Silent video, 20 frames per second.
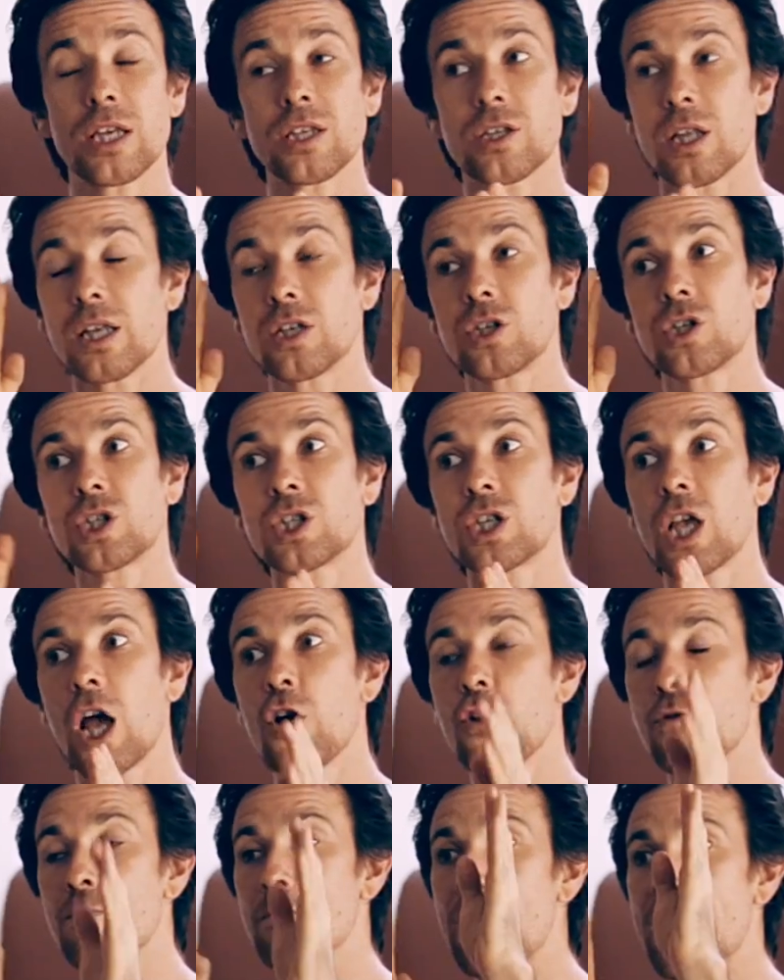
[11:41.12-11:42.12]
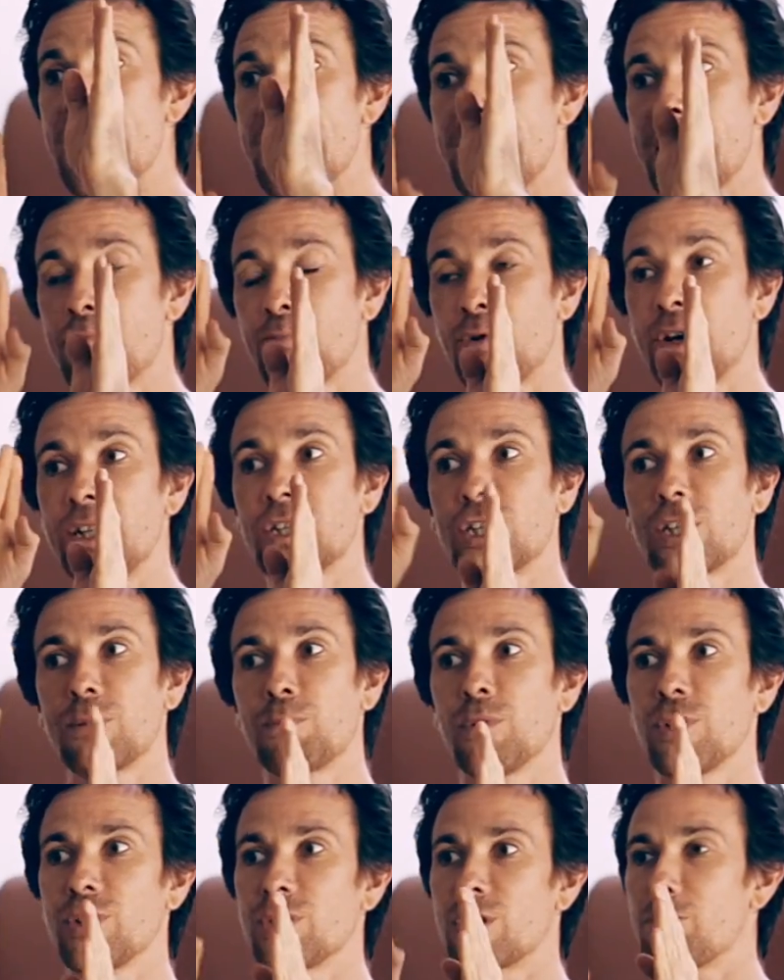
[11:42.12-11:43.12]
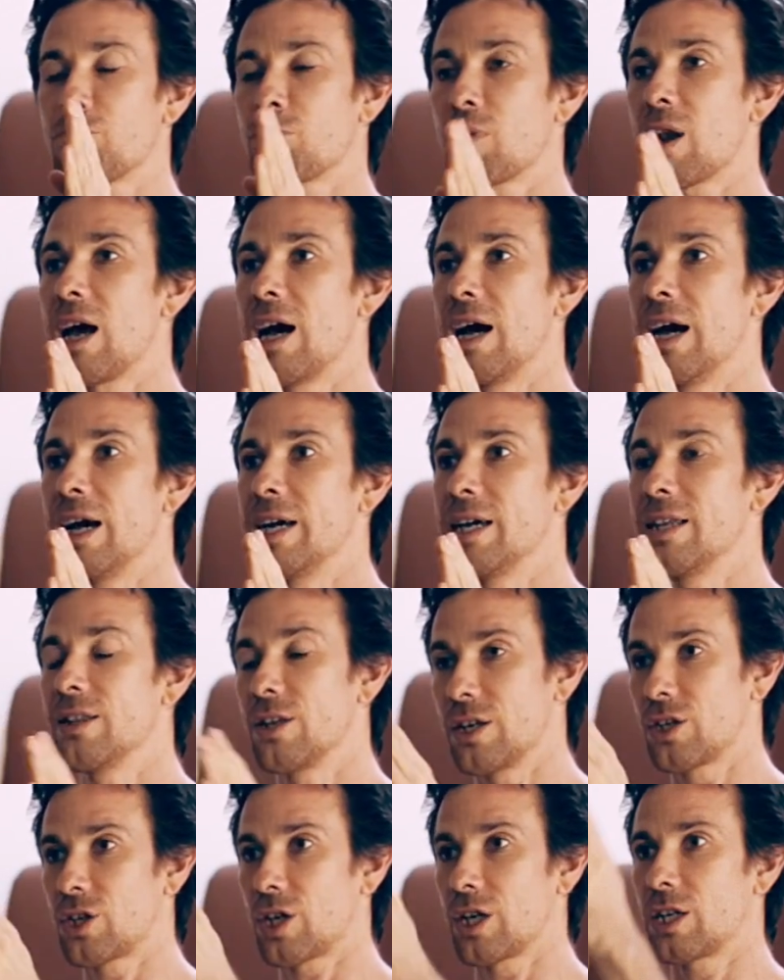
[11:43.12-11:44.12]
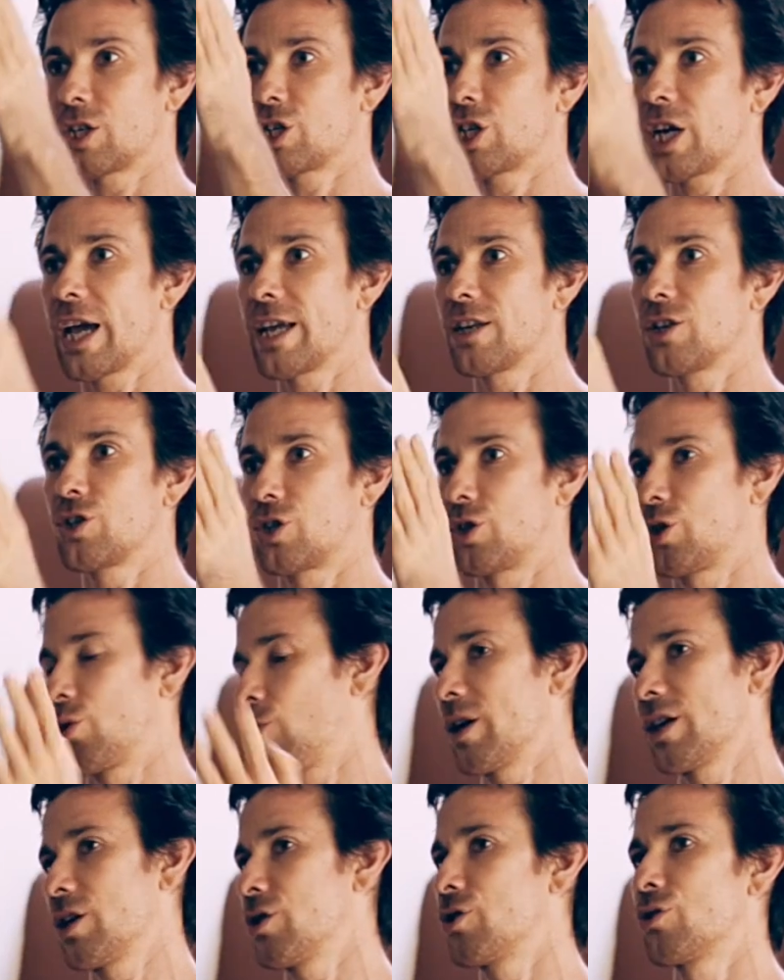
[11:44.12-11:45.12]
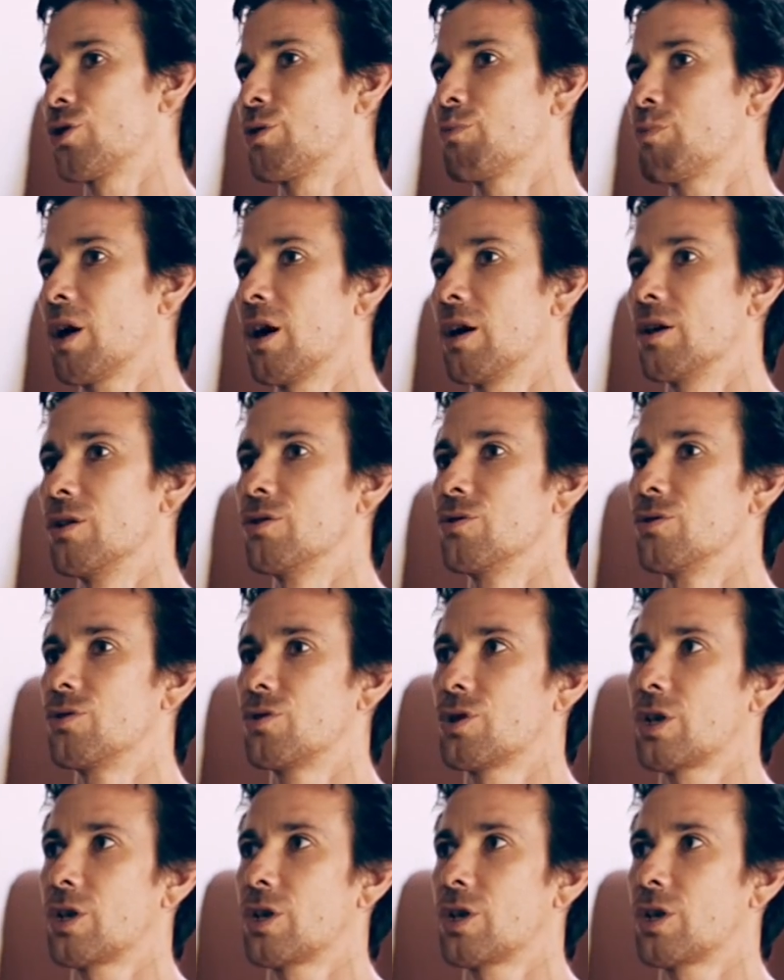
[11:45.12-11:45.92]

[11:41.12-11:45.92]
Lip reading: there's so many principles at play that is going to change the way you do the pose. Yeah.